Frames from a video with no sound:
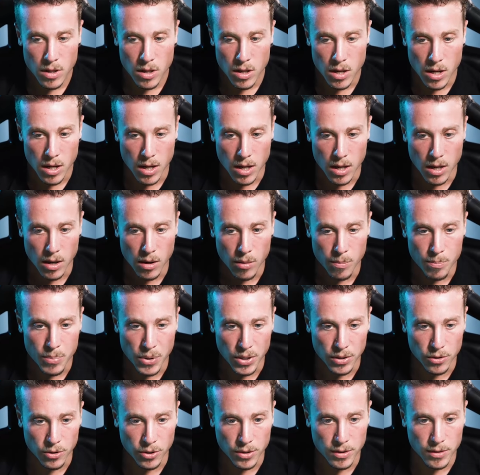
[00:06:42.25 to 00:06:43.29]

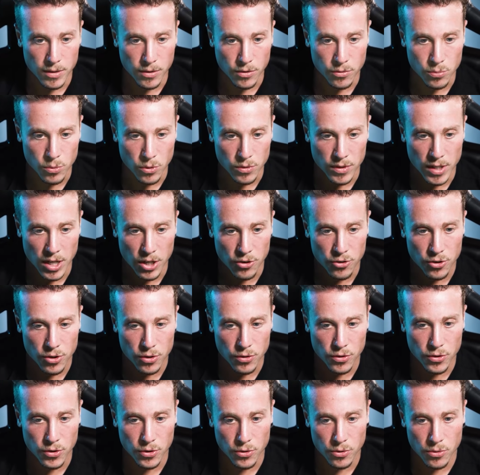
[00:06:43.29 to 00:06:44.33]
But look at this
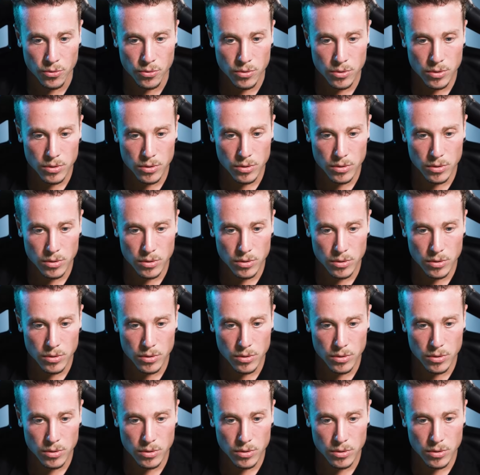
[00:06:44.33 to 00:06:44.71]
rotation too.